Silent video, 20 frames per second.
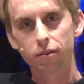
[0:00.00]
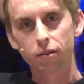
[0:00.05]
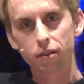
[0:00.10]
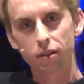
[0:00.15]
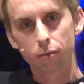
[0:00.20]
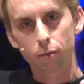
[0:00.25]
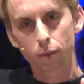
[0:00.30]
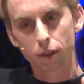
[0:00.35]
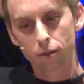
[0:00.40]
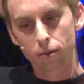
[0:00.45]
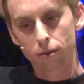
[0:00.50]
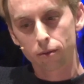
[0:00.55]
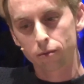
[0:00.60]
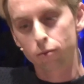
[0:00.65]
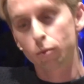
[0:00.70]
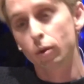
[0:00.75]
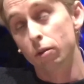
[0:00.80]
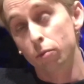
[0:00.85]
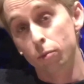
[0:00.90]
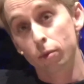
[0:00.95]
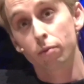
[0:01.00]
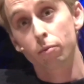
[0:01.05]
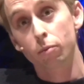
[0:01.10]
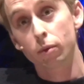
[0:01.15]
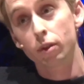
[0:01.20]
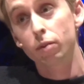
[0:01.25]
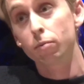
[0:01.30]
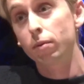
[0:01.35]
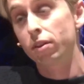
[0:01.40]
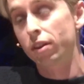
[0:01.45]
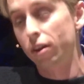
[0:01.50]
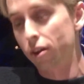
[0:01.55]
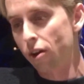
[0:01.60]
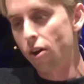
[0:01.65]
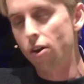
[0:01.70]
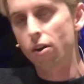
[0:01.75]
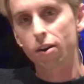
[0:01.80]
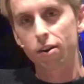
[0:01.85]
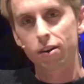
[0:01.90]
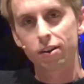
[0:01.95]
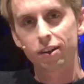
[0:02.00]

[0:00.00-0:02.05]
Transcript: when you're well, w when you're with a car,